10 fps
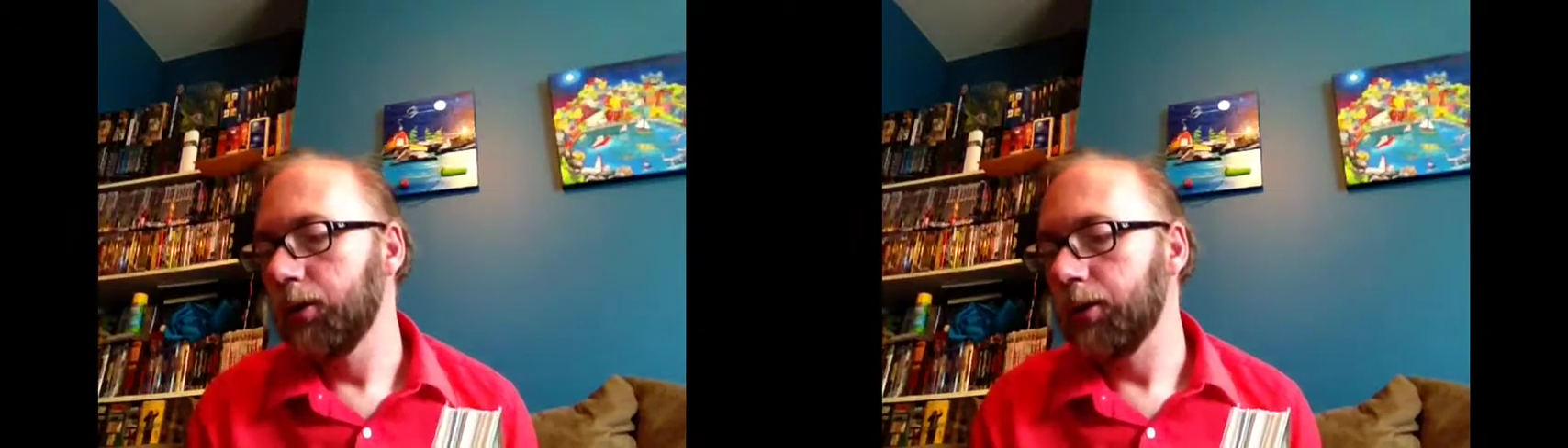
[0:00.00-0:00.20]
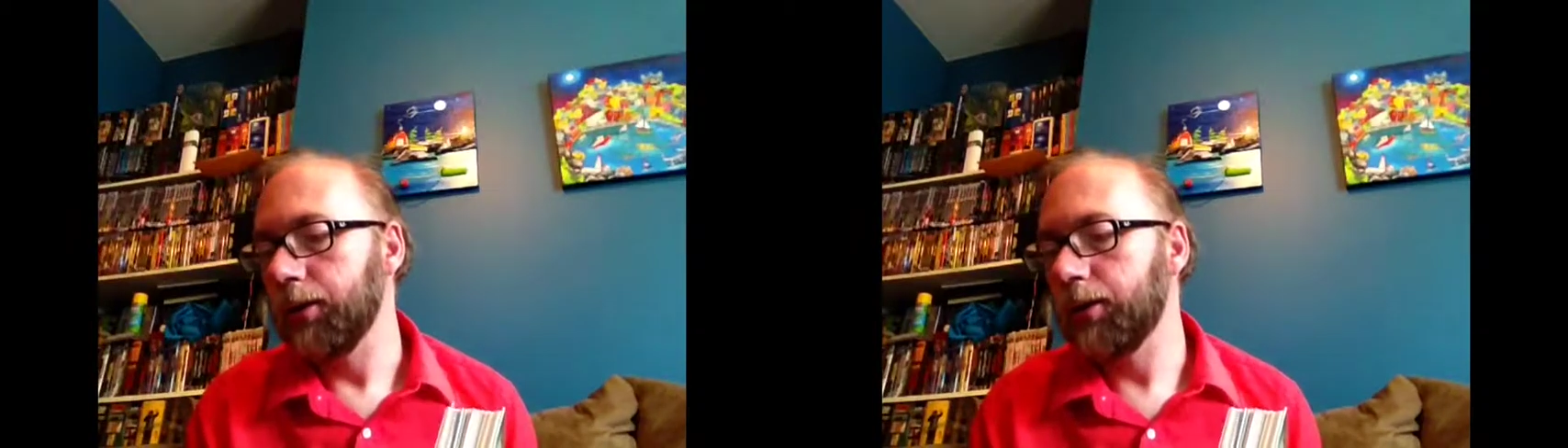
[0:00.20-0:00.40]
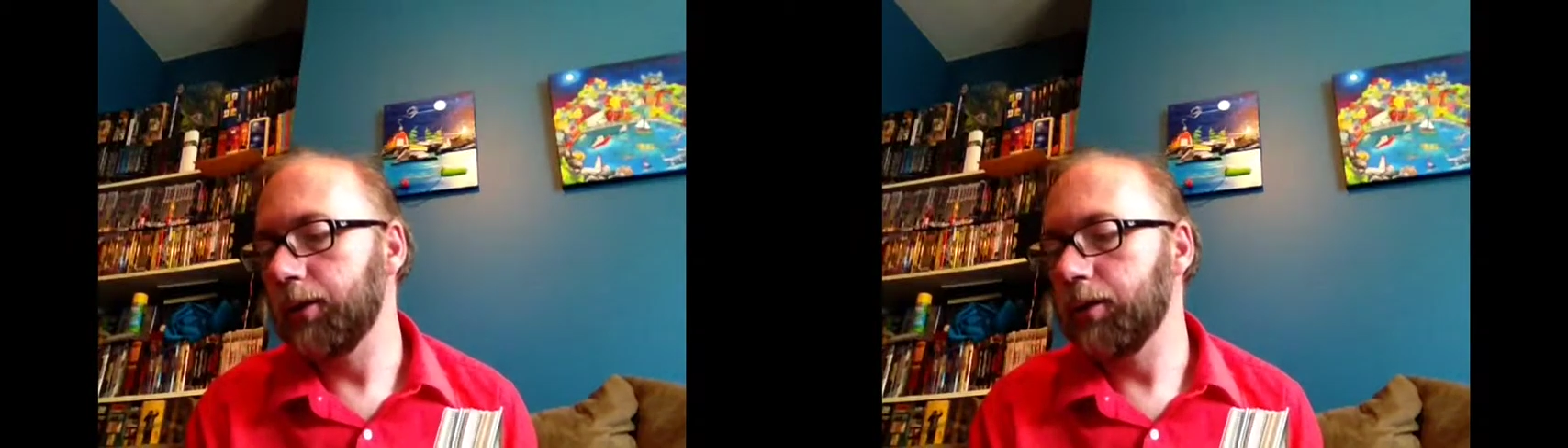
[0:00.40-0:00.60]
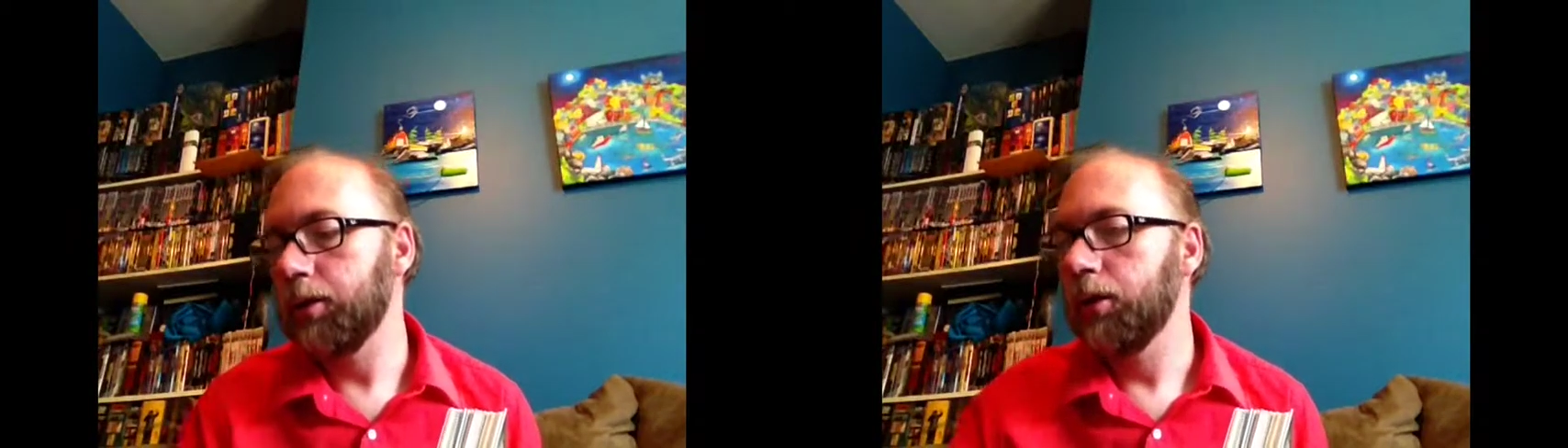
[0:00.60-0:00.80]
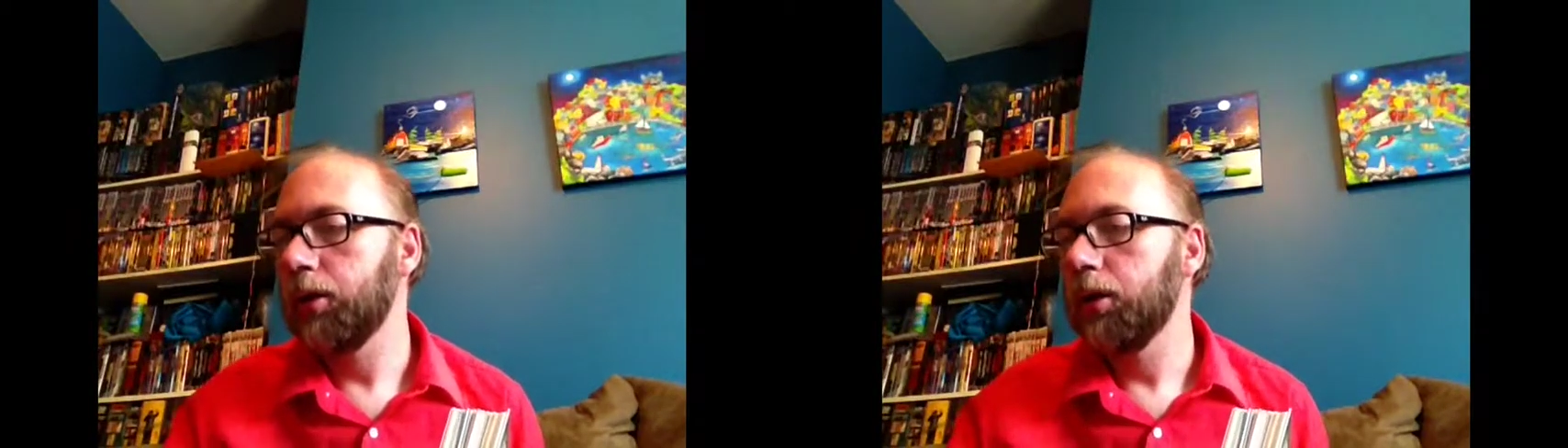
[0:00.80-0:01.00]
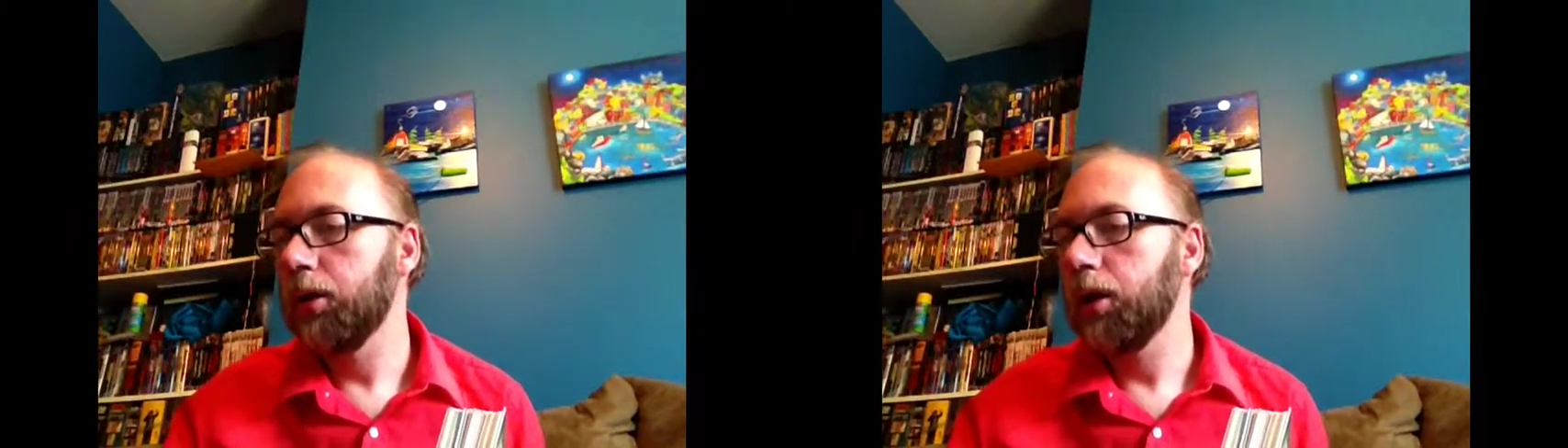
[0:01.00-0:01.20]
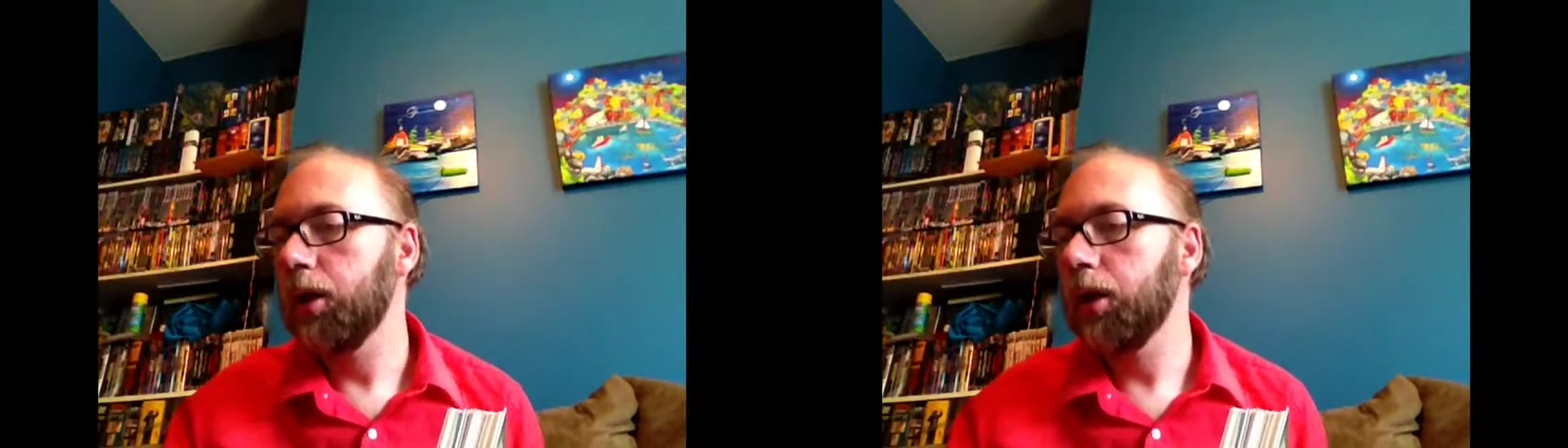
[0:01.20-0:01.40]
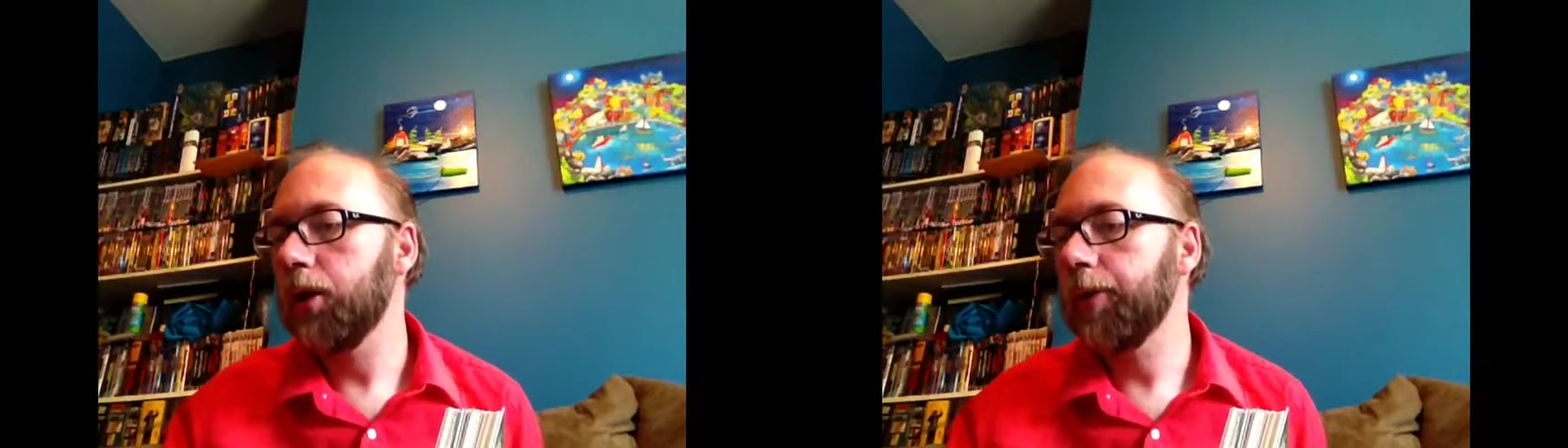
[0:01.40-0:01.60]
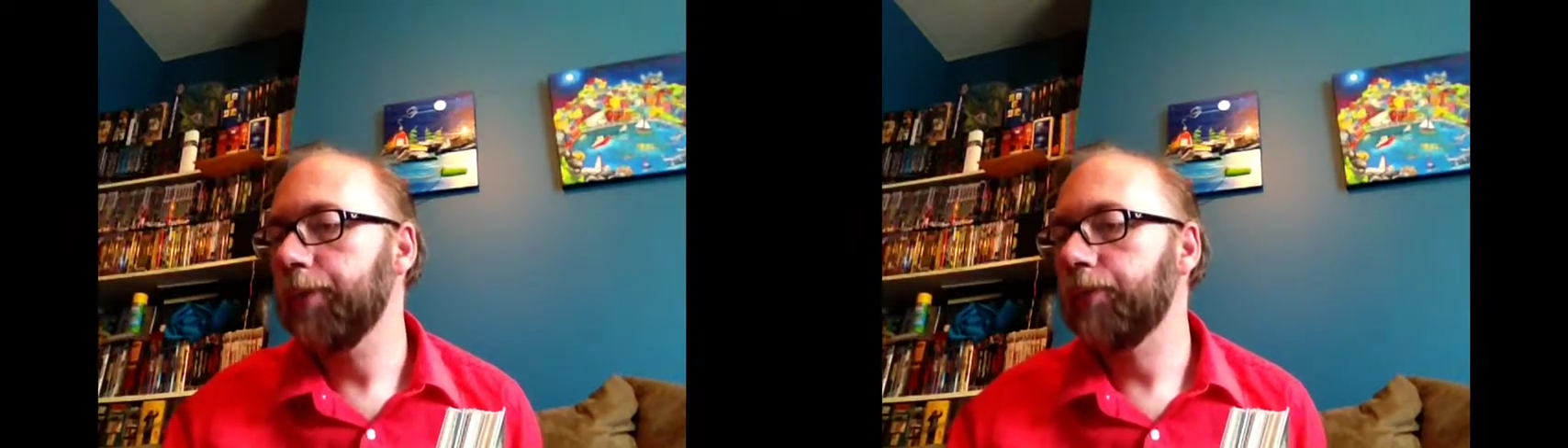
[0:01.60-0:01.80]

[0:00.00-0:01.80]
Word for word: Like that. Uh,